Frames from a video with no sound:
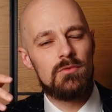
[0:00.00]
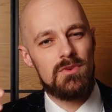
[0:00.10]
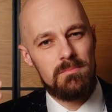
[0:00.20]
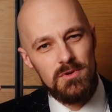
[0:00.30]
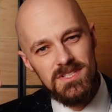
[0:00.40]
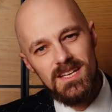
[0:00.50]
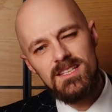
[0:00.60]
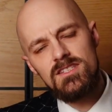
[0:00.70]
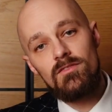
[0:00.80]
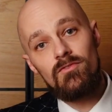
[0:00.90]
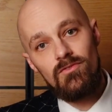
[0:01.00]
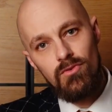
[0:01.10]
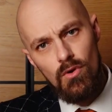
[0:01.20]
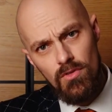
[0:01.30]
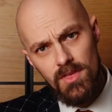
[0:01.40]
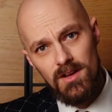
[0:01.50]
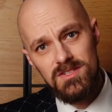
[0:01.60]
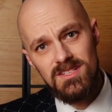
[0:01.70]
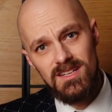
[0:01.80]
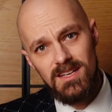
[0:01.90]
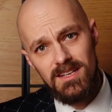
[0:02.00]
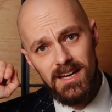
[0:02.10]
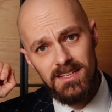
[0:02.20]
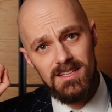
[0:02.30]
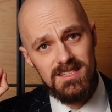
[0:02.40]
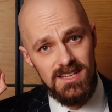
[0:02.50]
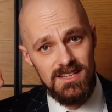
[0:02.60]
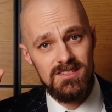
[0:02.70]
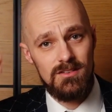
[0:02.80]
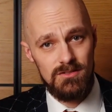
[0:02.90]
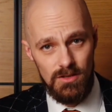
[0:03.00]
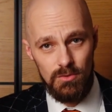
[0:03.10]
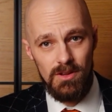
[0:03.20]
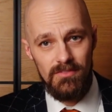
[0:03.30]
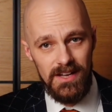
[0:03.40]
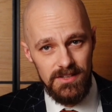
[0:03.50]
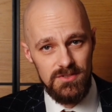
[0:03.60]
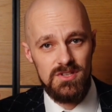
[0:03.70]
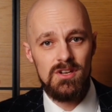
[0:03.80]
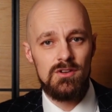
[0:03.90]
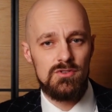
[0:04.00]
represents 4096 tonal values,